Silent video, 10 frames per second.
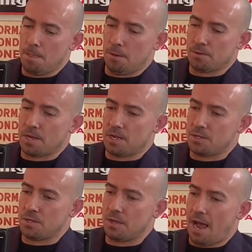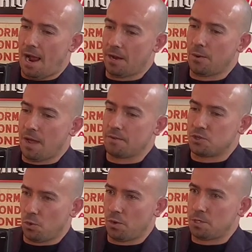you know, says, I don't have a
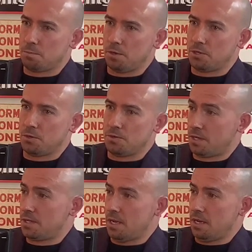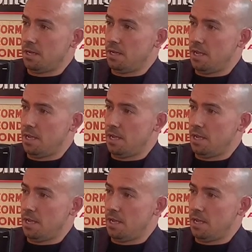choice but to succeed,